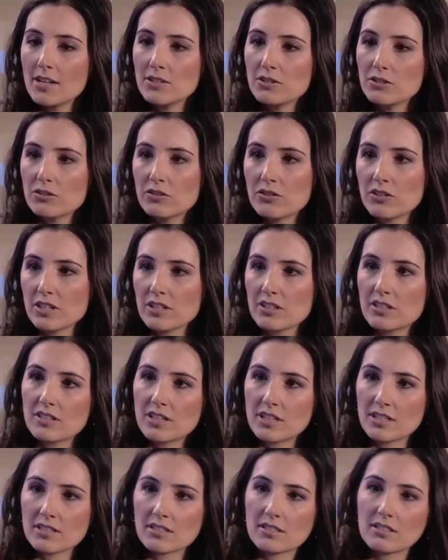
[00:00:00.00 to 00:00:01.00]
And do you think that
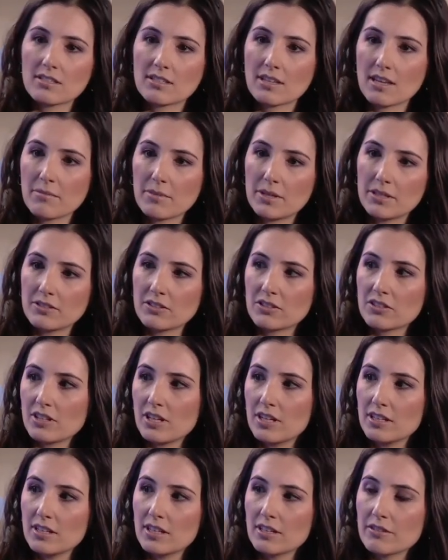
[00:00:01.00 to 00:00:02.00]
there's the same
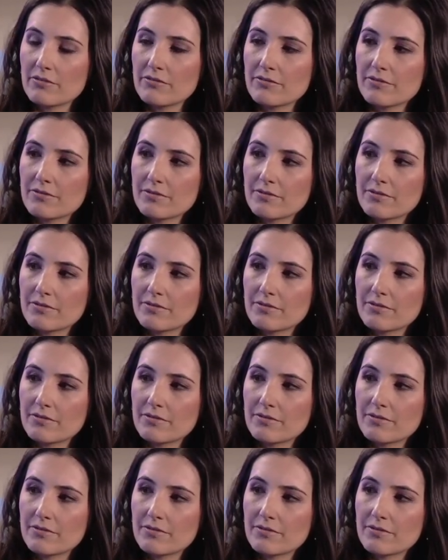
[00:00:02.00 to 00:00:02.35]
understanding